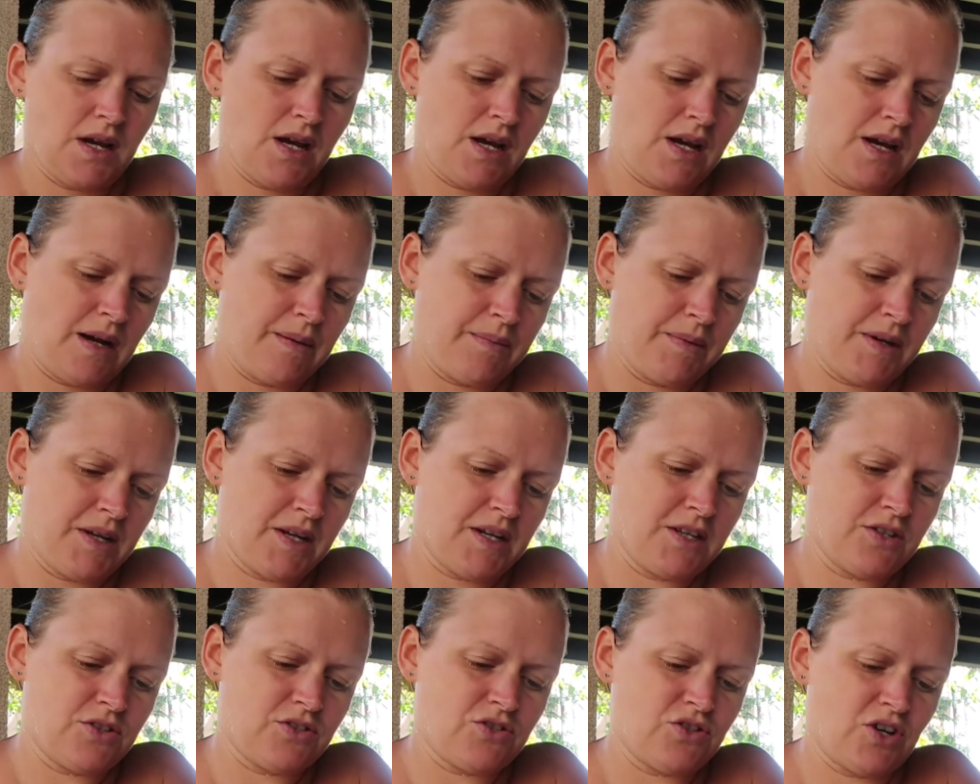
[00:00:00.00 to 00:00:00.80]
I'm
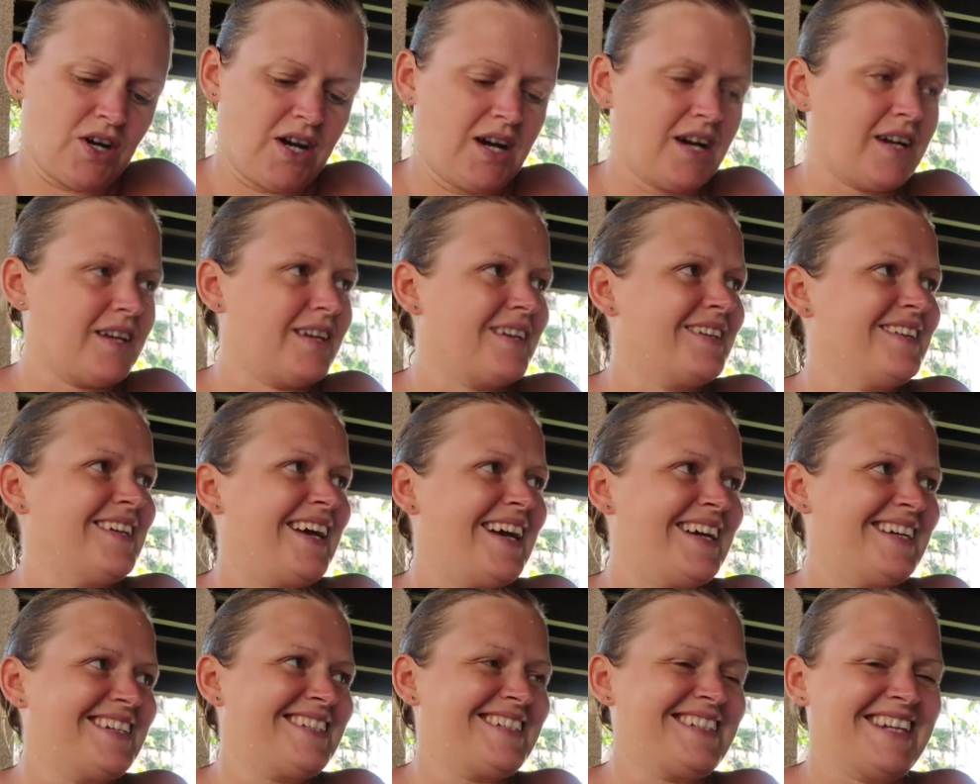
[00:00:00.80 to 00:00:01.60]
gonna try.
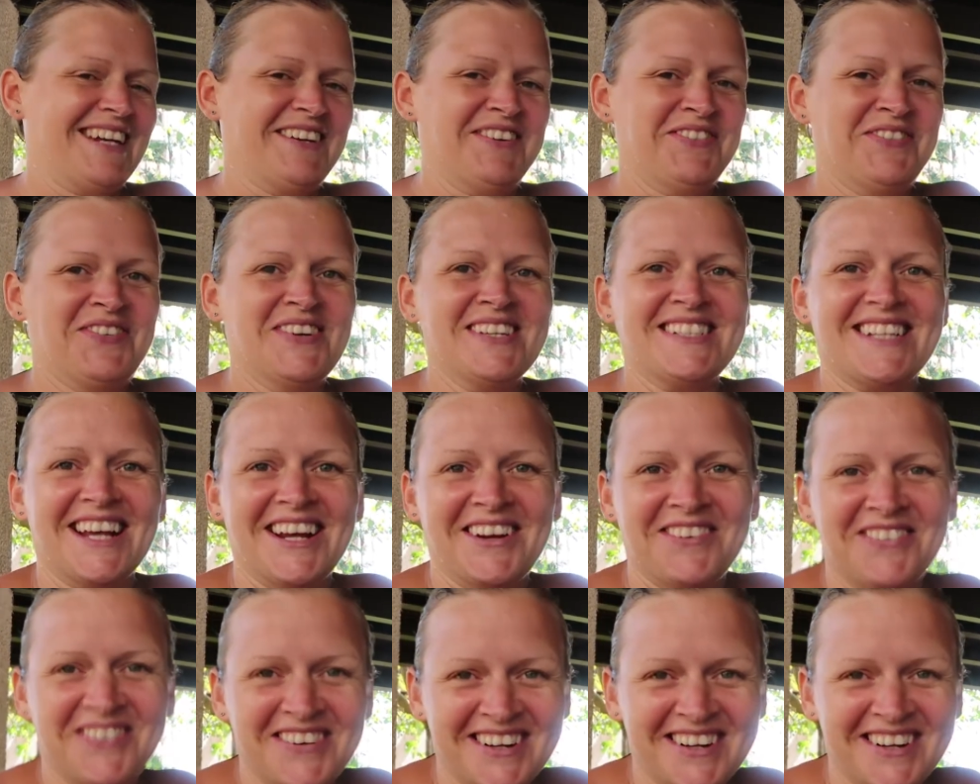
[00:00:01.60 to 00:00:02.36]
Yes, Steve was in